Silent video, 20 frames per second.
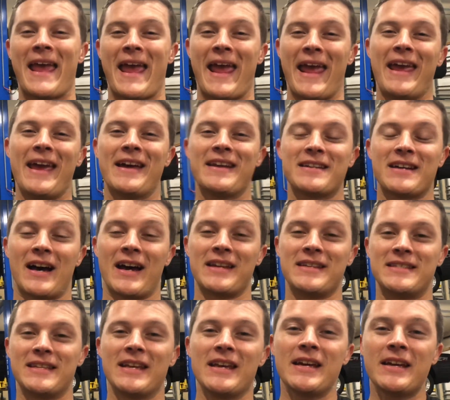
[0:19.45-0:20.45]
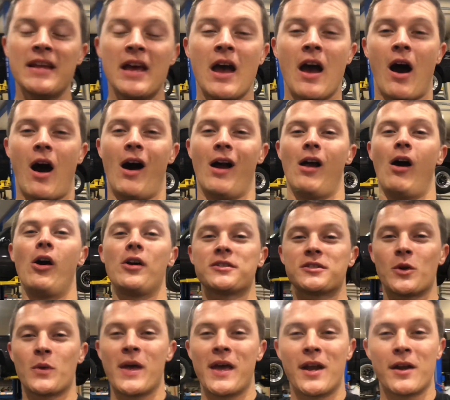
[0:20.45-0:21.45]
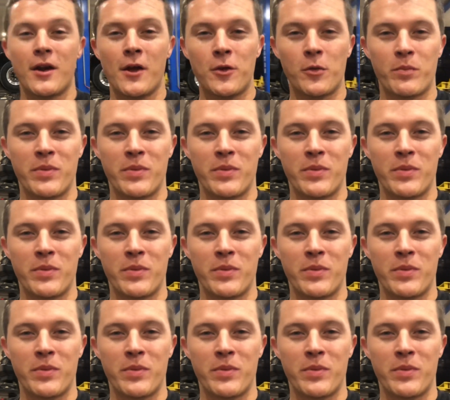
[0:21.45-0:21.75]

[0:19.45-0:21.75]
And I did. I also hit another